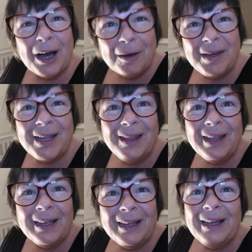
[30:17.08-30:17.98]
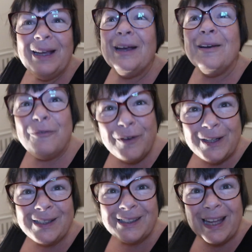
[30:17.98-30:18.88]
I'm in.
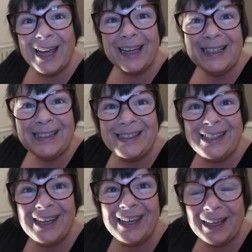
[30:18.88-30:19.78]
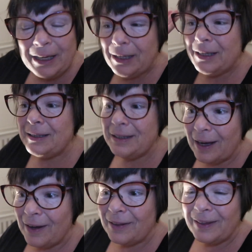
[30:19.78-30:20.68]
First day, tick,
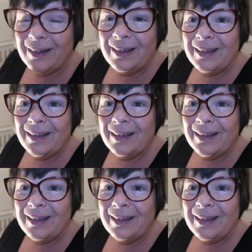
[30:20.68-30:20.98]
done.